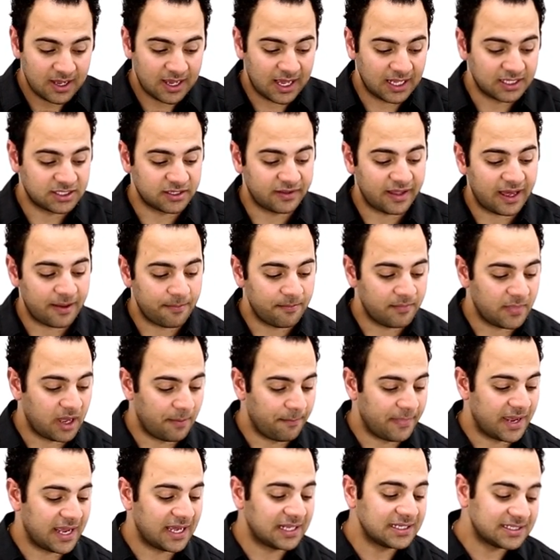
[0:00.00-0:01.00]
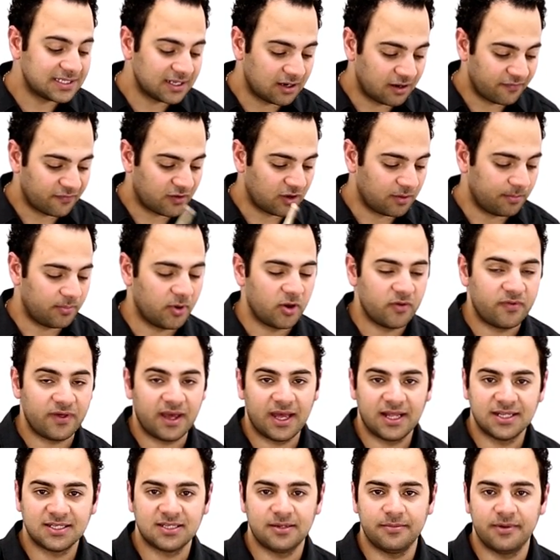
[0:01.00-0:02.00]
And so that means that I've got both
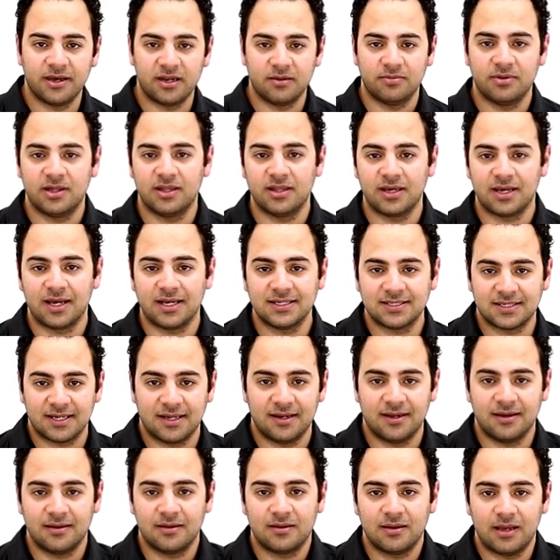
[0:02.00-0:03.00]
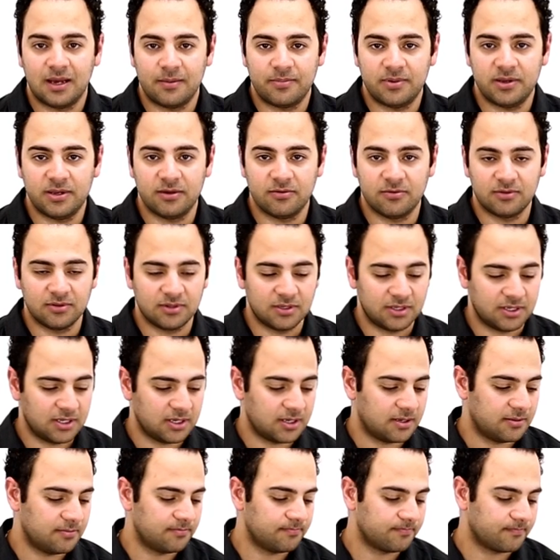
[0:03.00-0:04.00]
hands to be able to play the cascara up here on
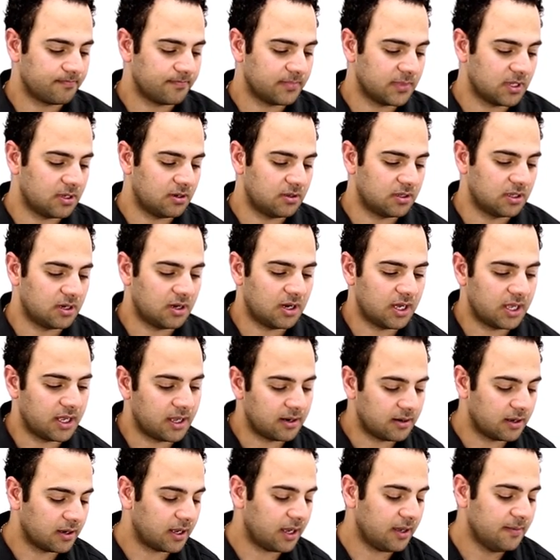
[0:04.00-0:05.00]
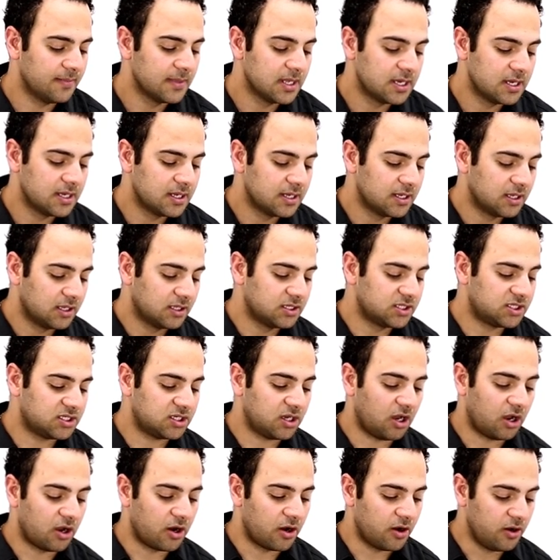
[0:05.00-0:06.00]
the hi-hat, okay?
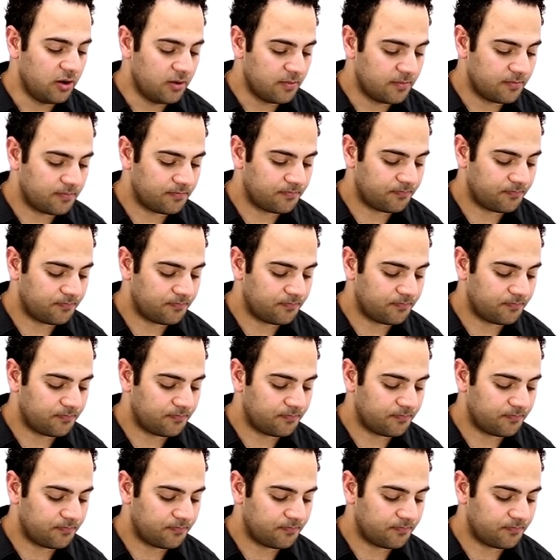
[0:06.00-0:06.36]
So